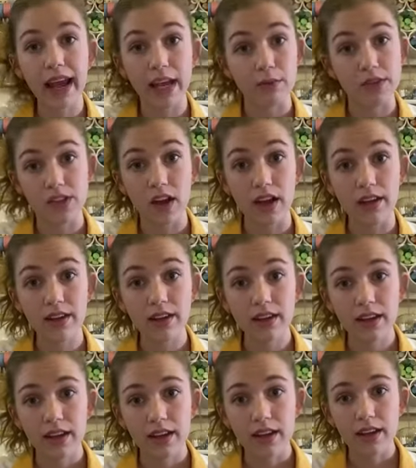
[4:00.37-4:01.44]
Amazon."
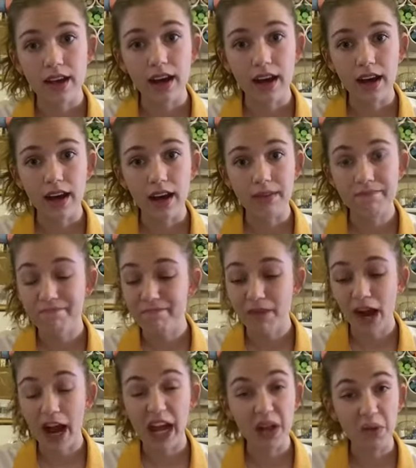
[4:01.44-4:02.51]
uh,
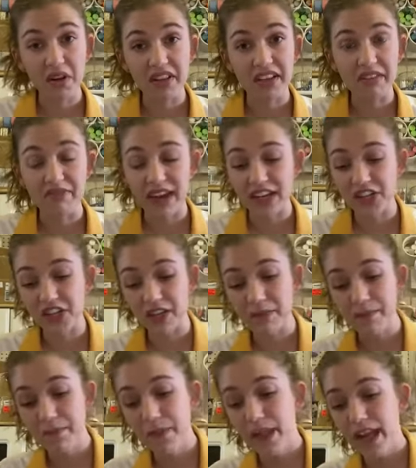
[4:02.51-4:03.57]
high quality
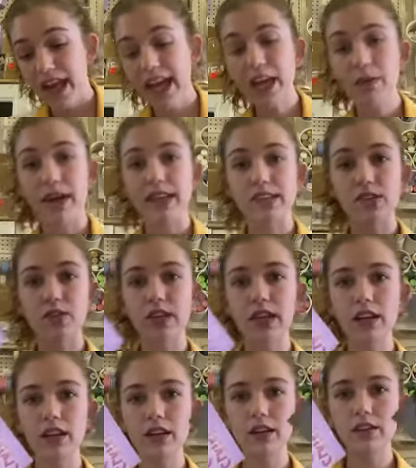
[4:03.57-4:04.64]
fashion. Anyway, so
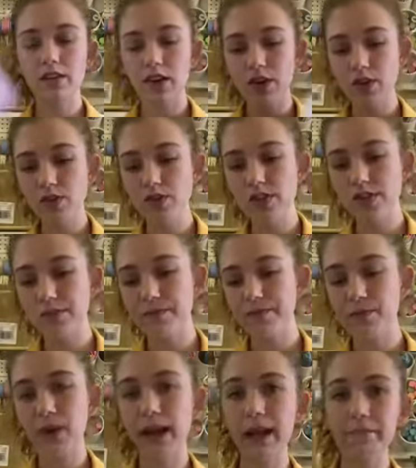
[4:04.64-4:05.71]
here are those,
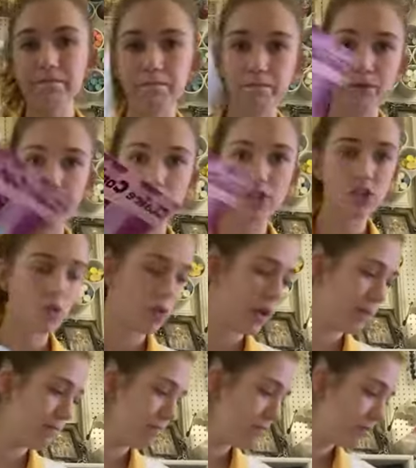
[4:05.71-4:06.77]
right? There's this
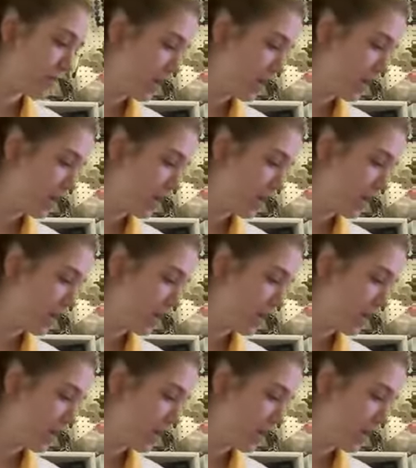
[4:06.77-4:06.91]
one.